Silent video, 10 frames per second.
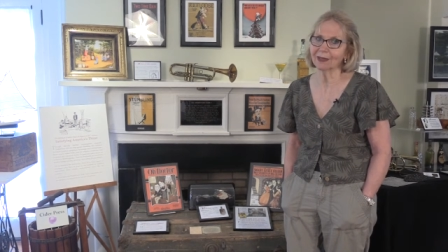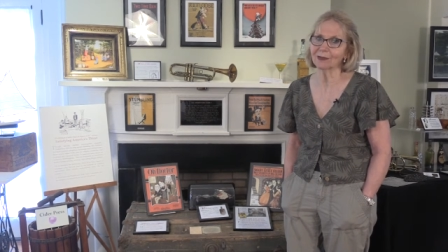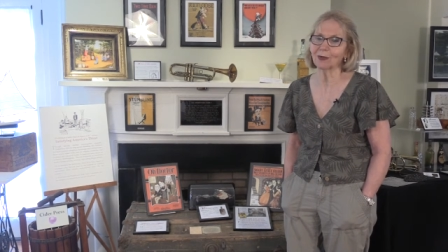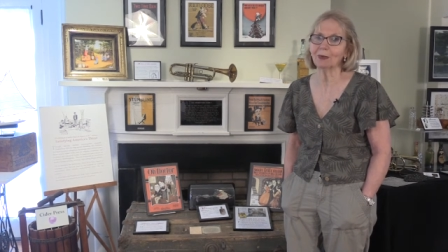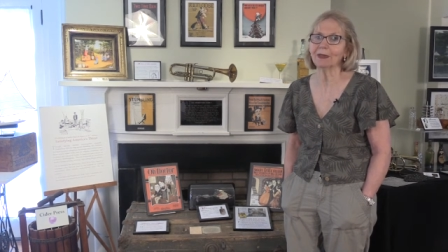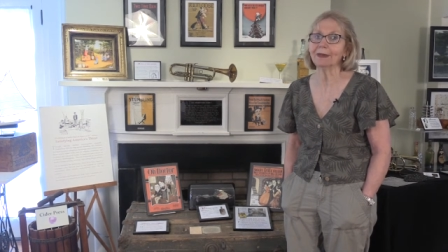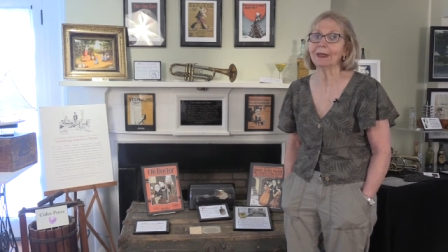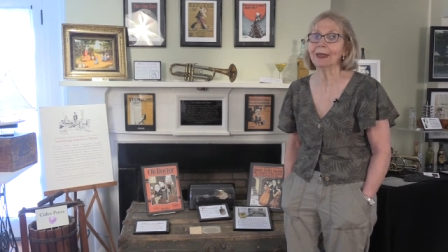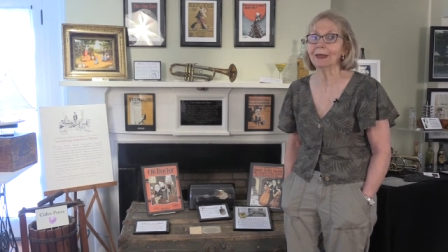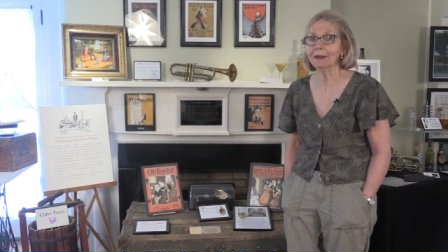And so by
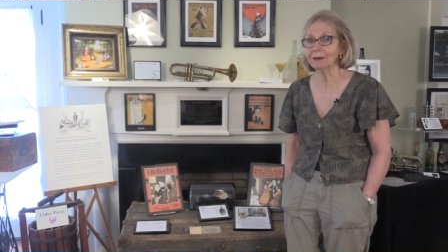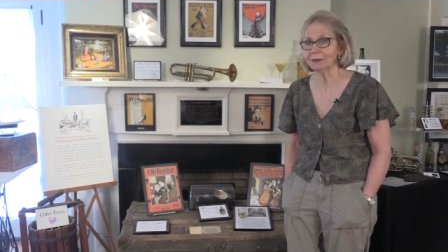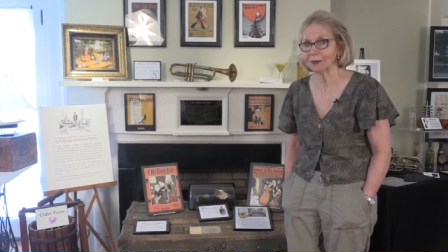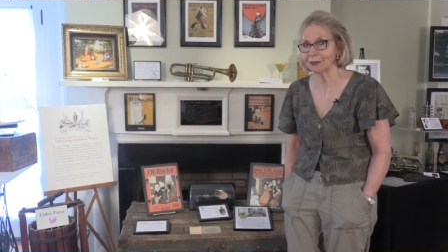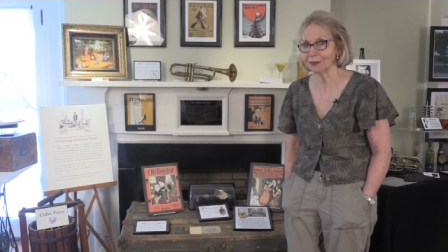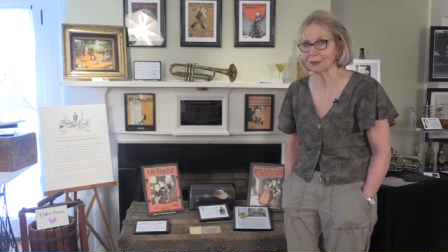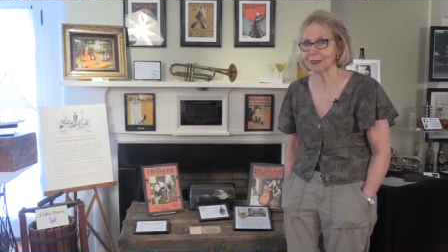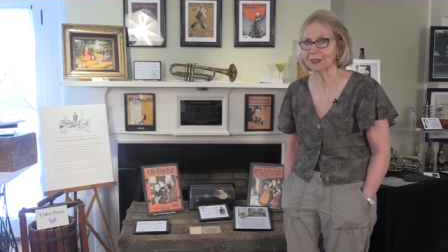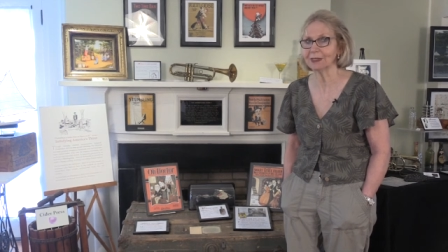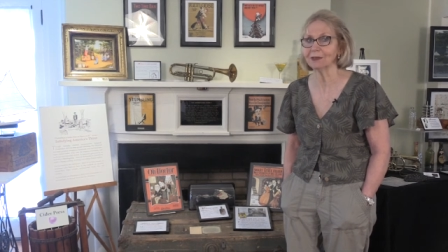the end of the
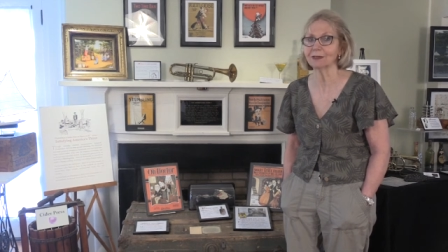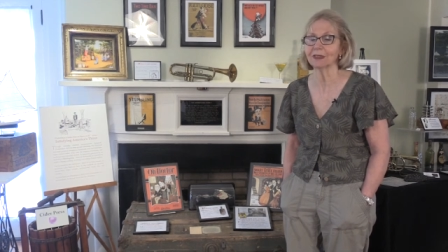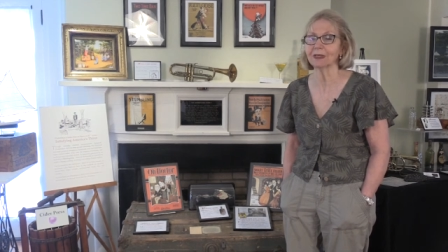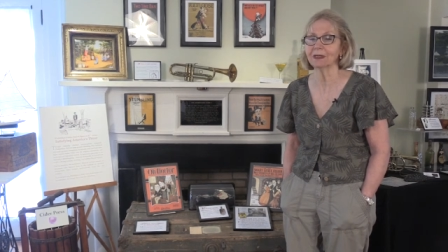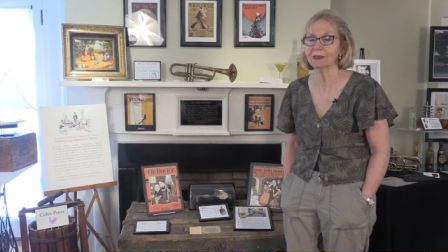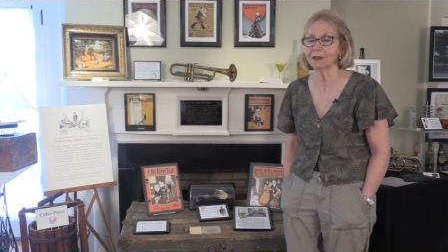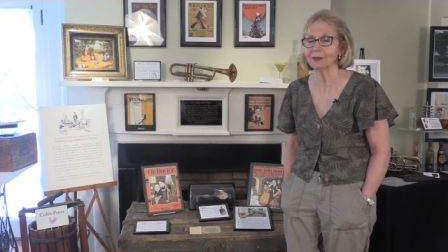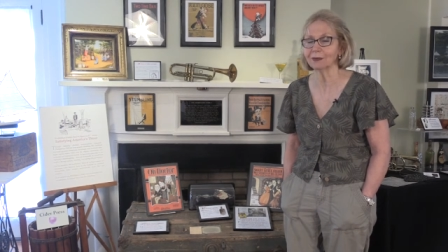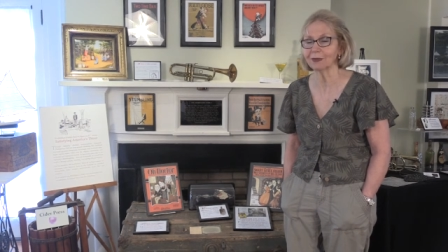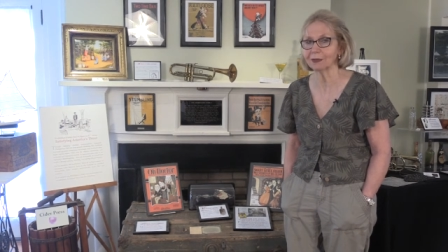13 years, in
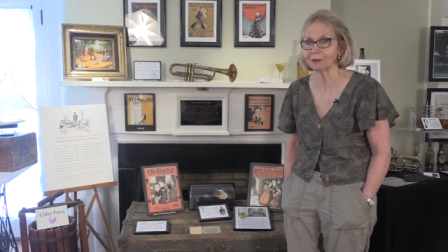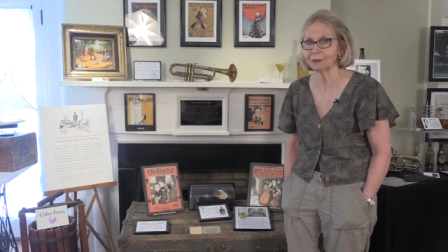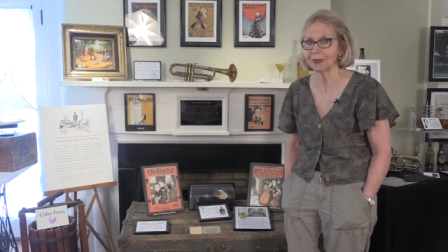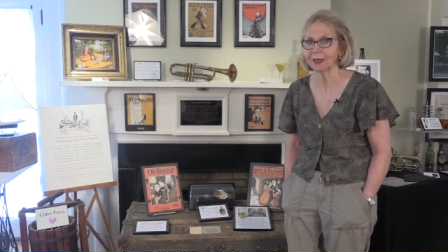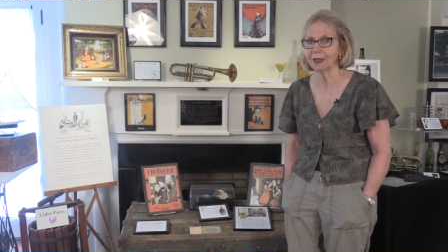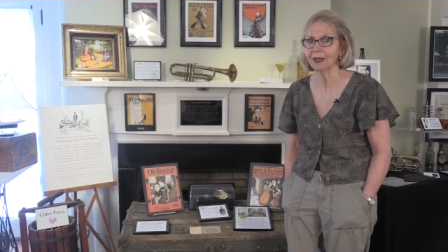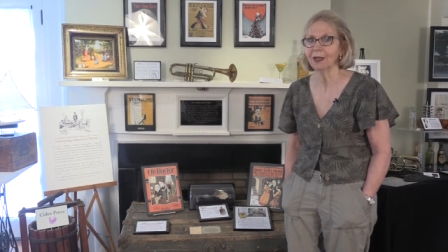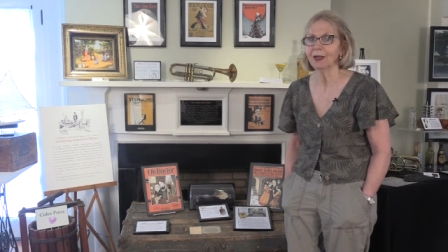1933,